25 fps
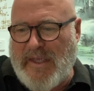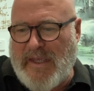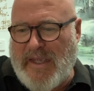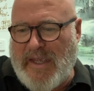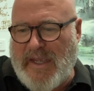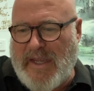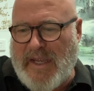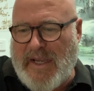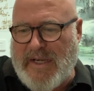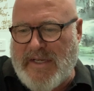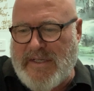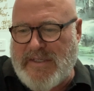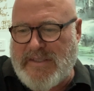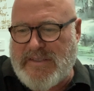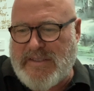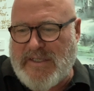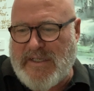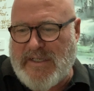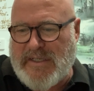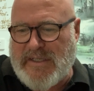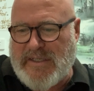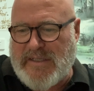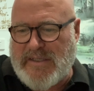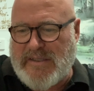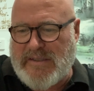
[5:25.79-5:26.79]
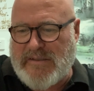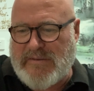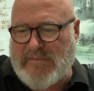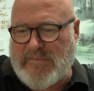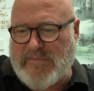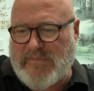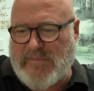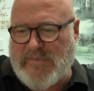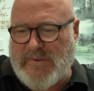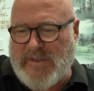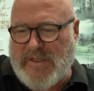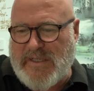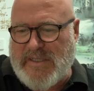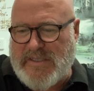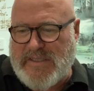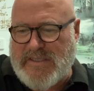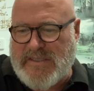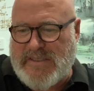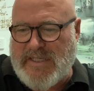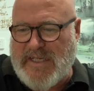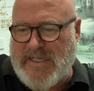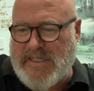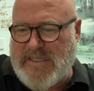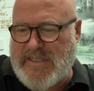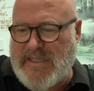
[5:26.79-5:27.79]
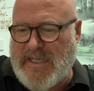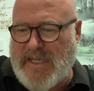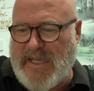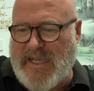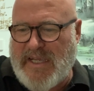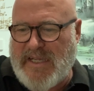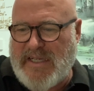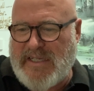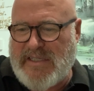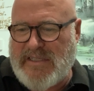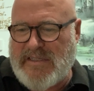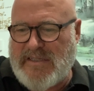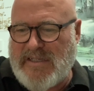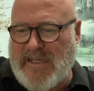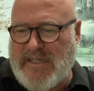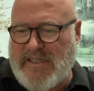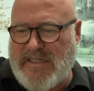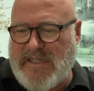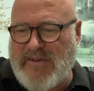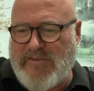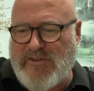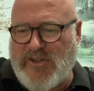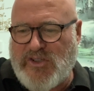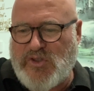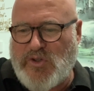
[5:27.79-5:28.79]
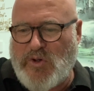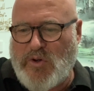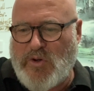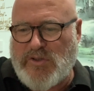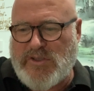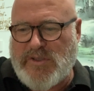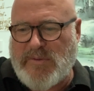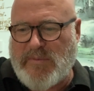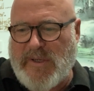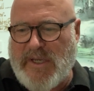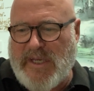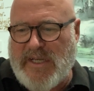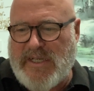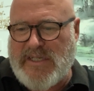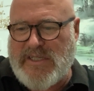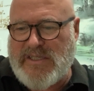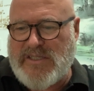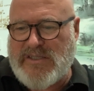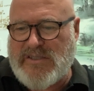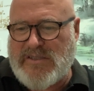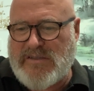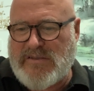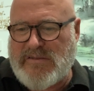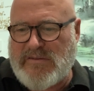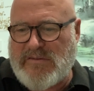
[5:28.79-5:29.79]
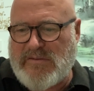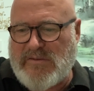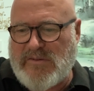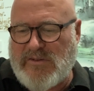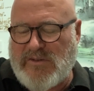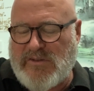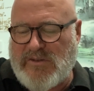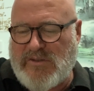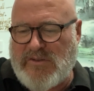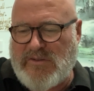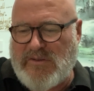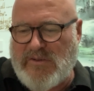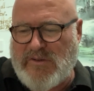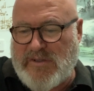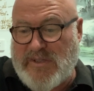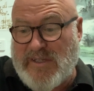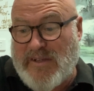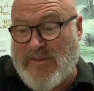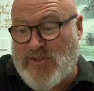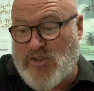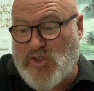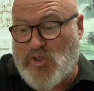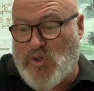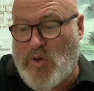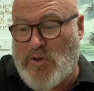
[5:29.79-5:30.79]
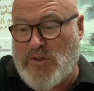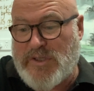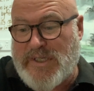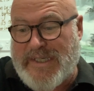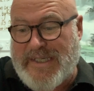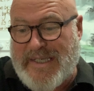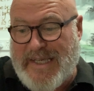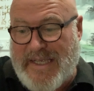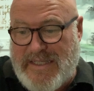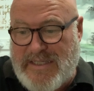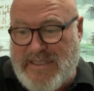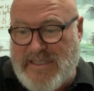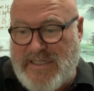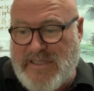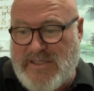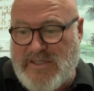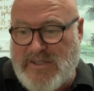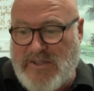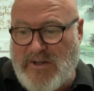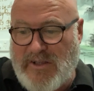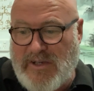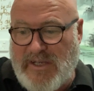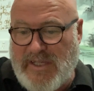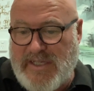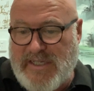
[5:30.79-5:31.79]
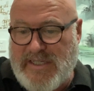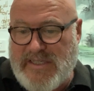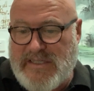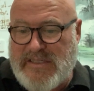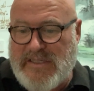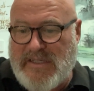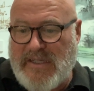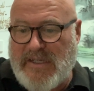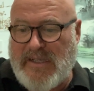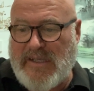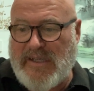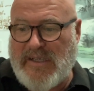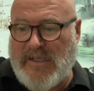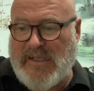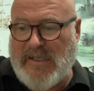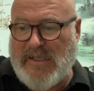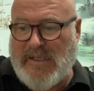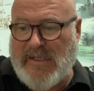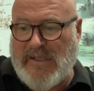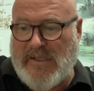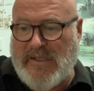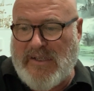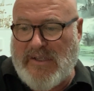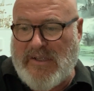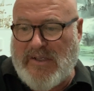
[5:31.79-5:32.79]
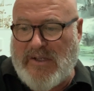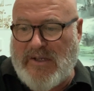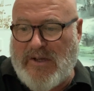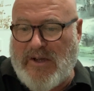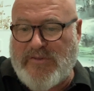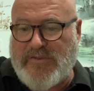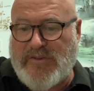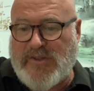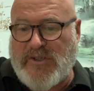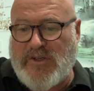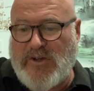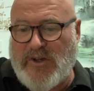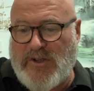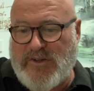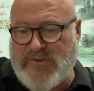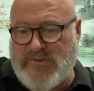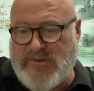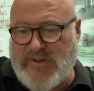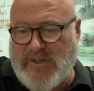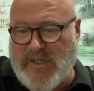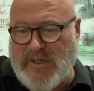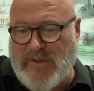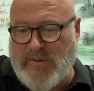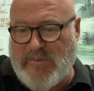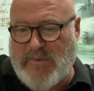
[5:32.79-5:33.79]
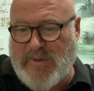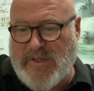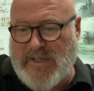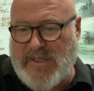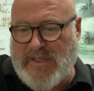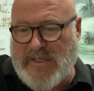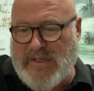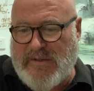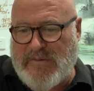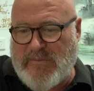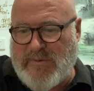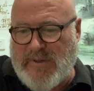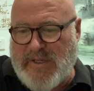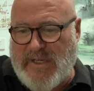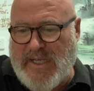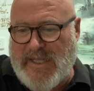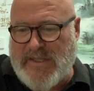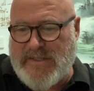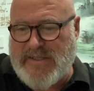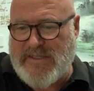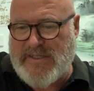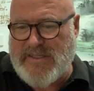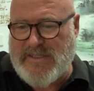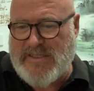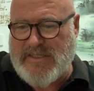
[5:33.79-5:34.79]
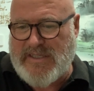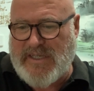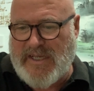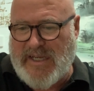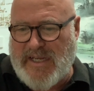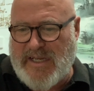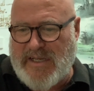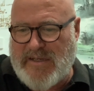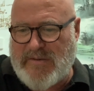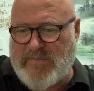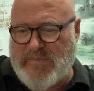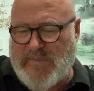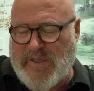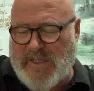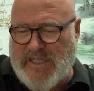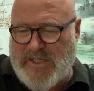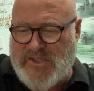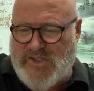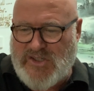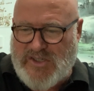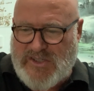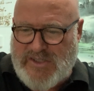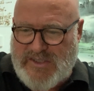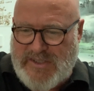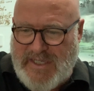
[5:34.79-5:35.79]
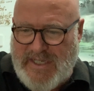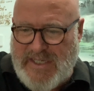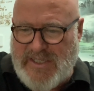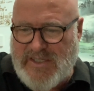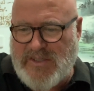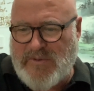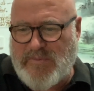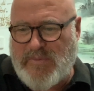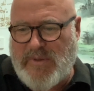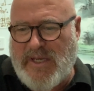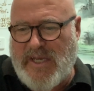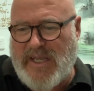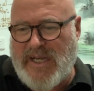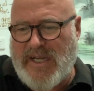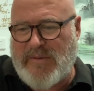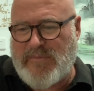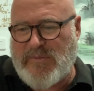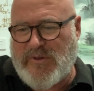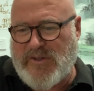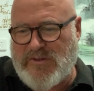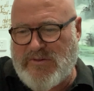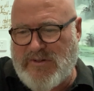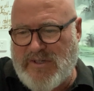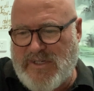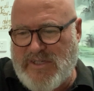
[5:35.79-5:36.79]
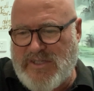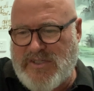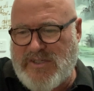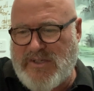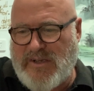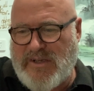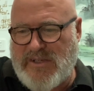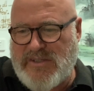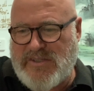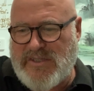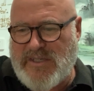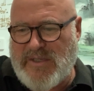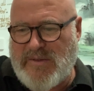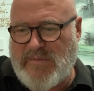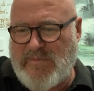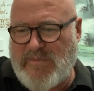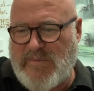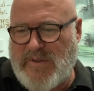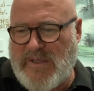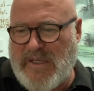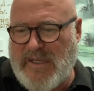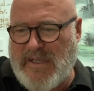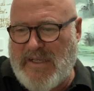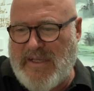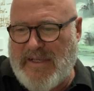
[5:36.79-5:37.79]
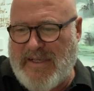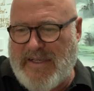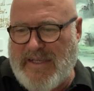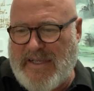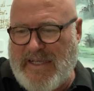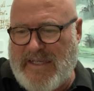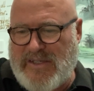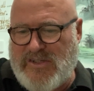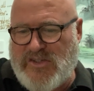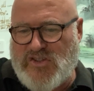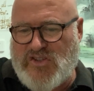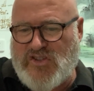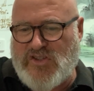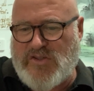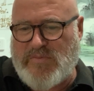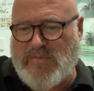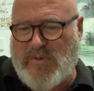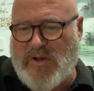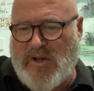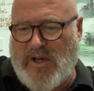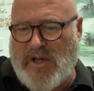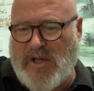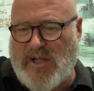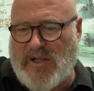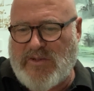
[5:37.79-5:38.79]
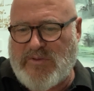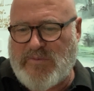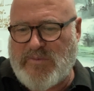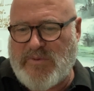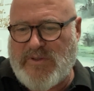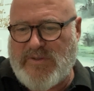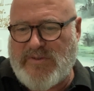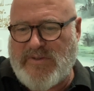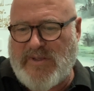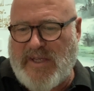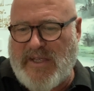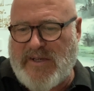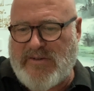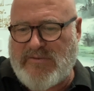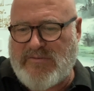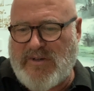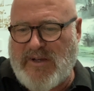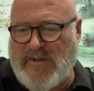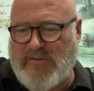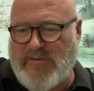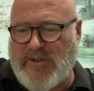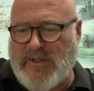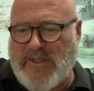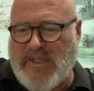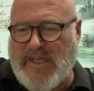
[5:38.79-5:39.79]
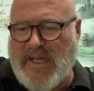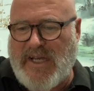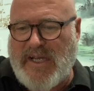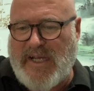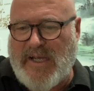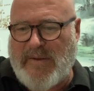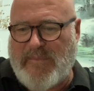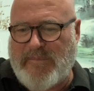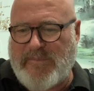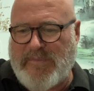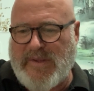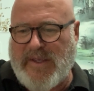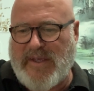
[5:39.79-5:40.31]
And as it says there, he never talked about he never talked against his colleagues. On the contrary, when others said malicious things about him and criticised him, he just smiled with unruffled calm.